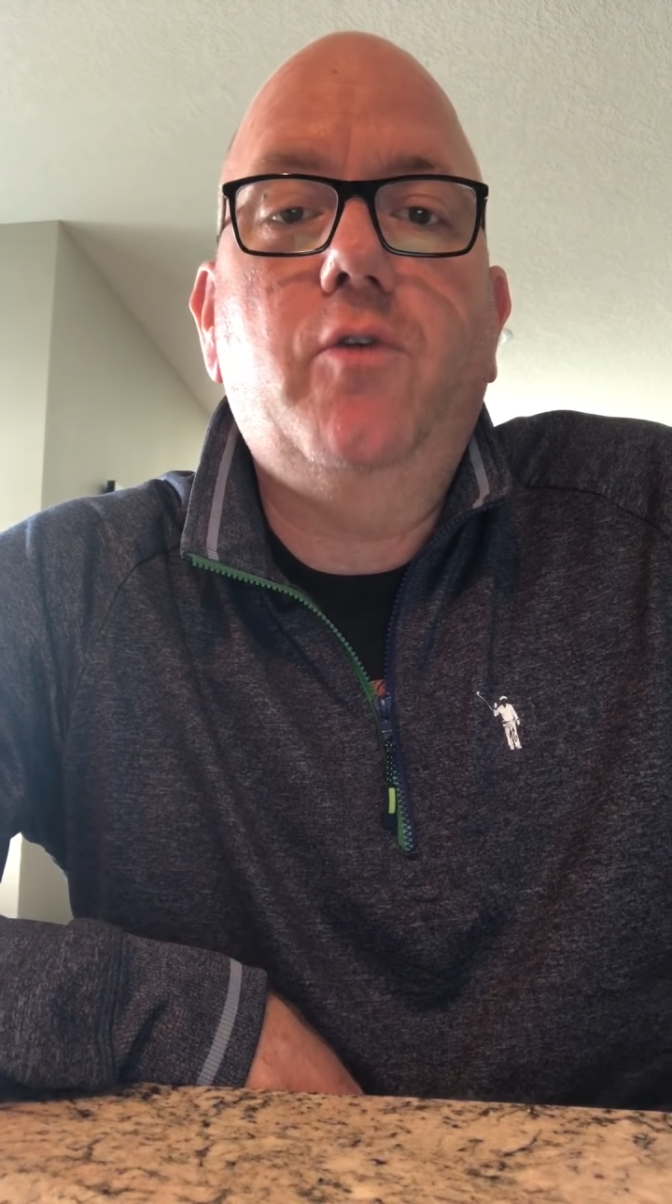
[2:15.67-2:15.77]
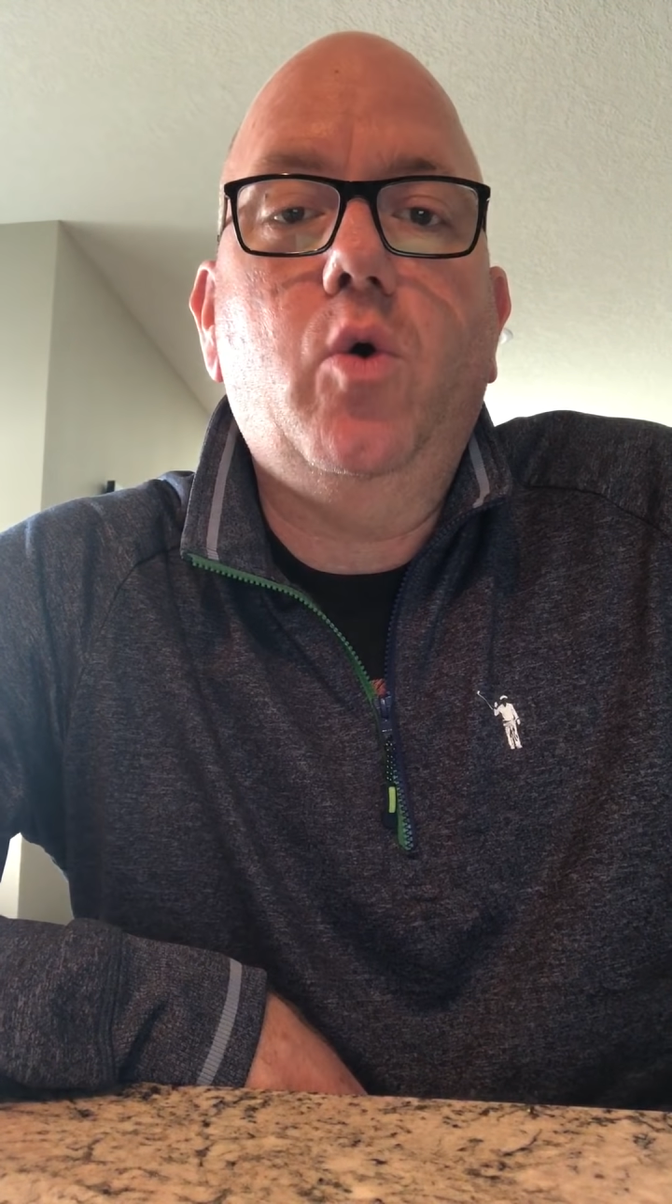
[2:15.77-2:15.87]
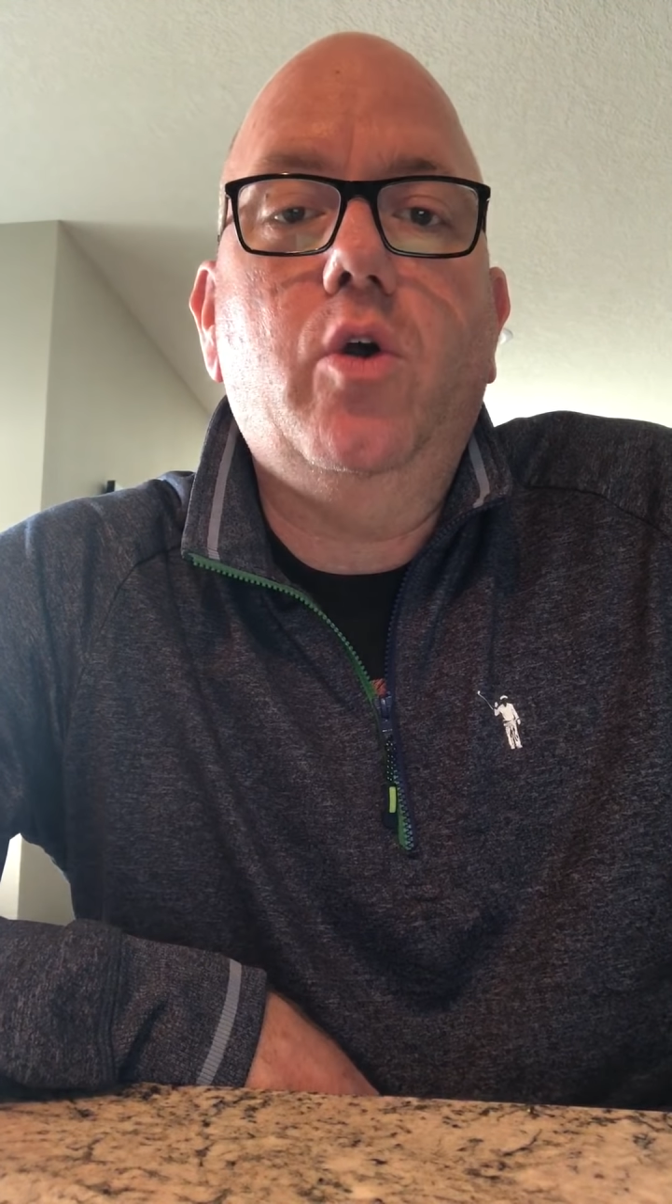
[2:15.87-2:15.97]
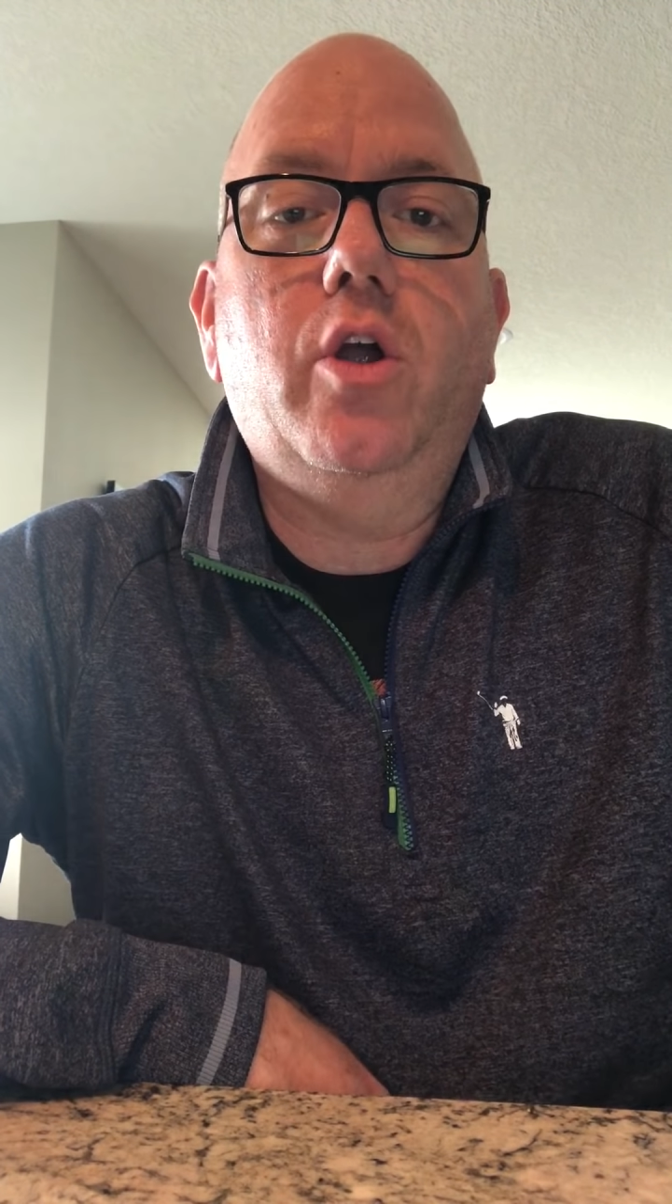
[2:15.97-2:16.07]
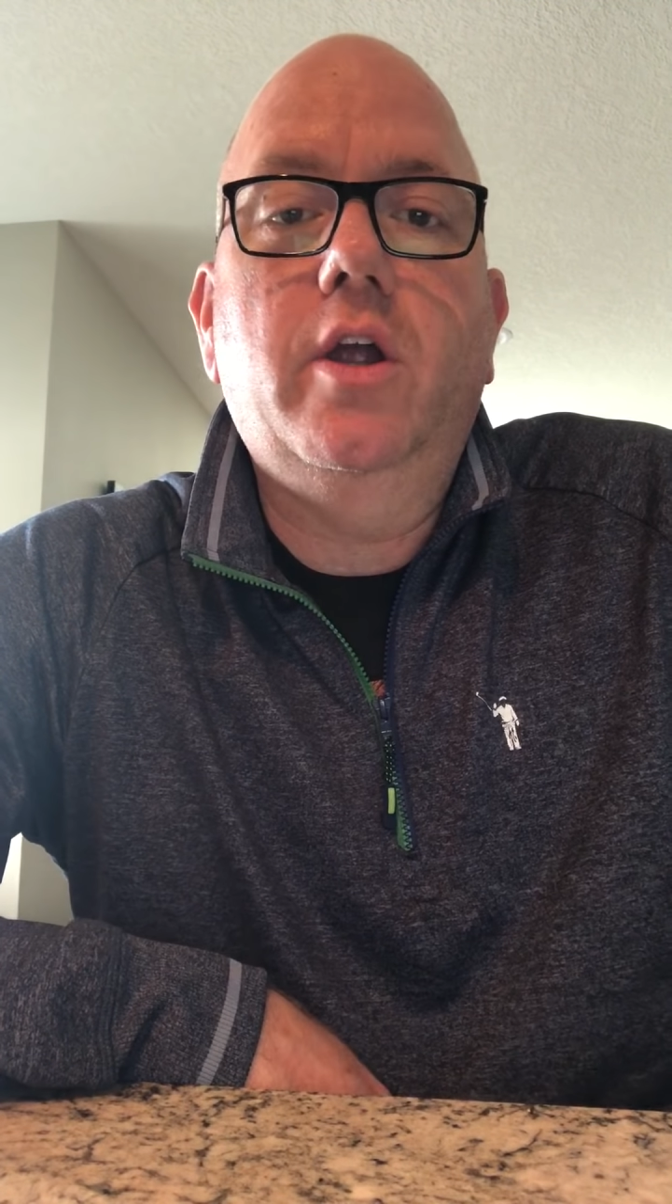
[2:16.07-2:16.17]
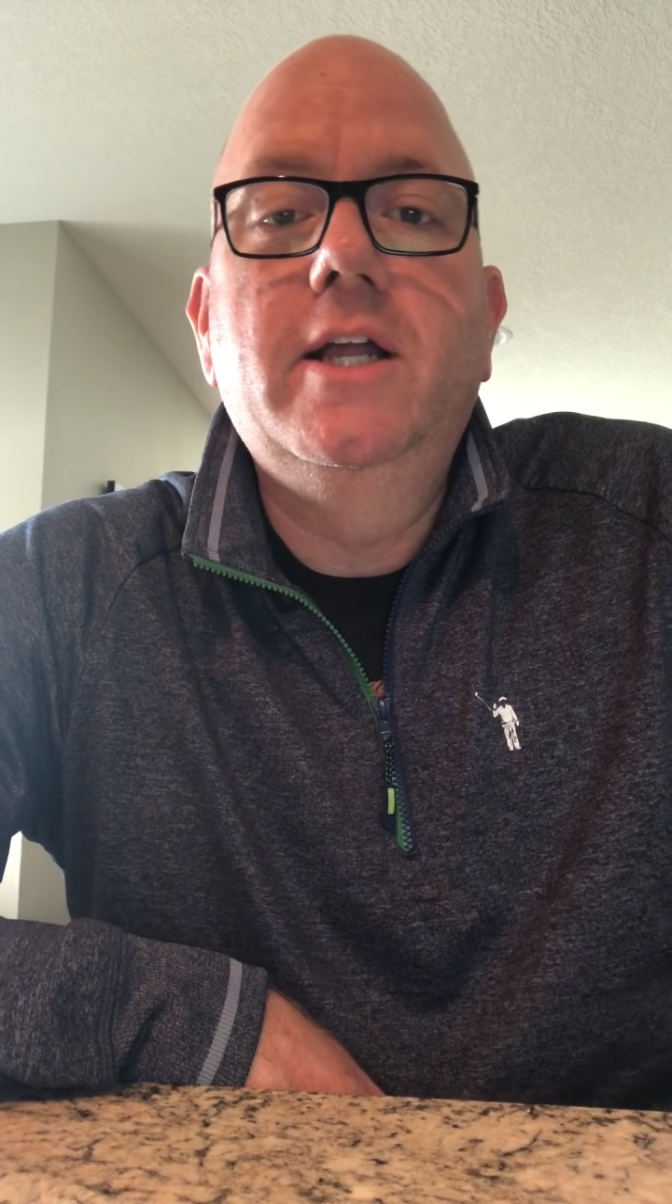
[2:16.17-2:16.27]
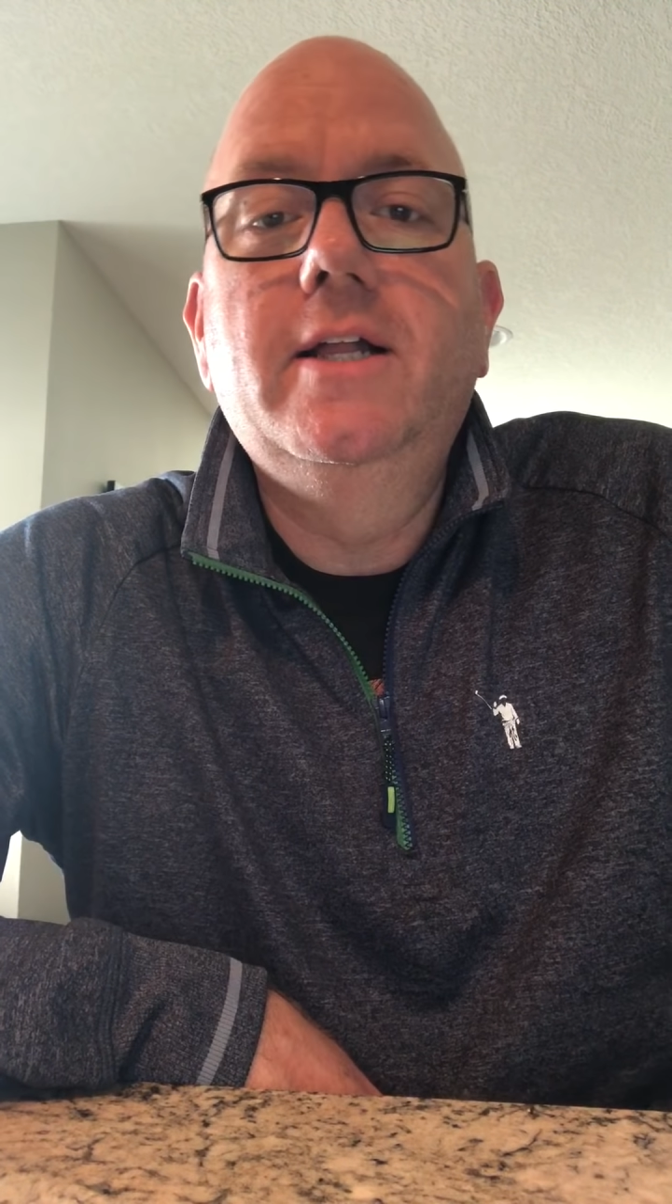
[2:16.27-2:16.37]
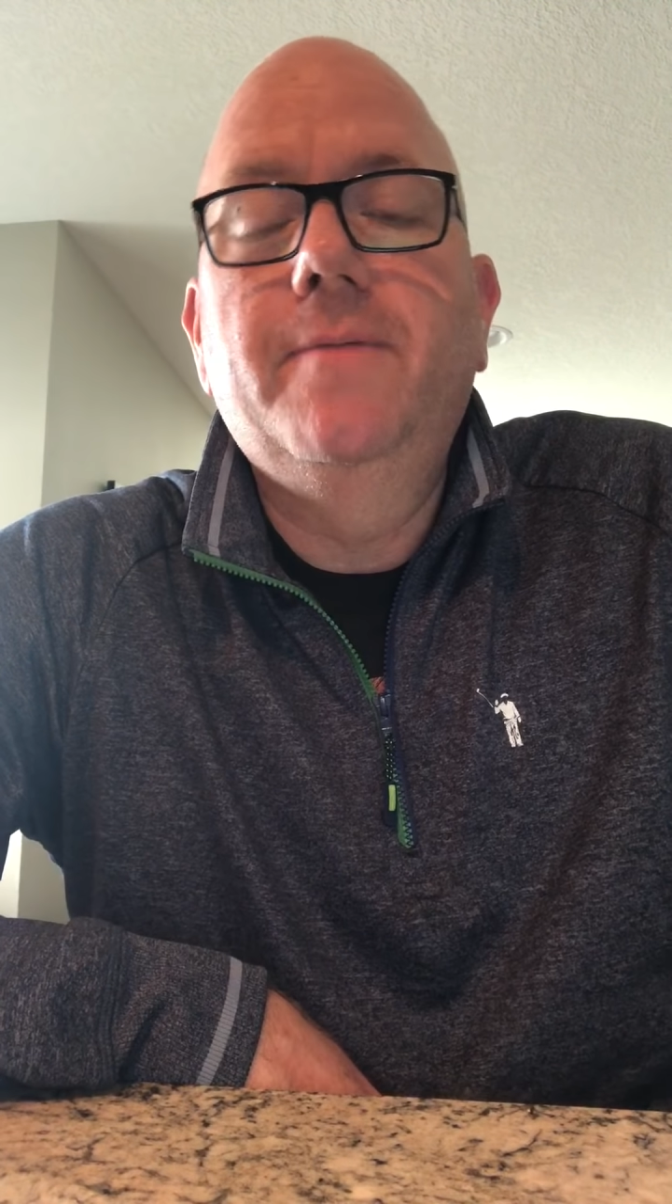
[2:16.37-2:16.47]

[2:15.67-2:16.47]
4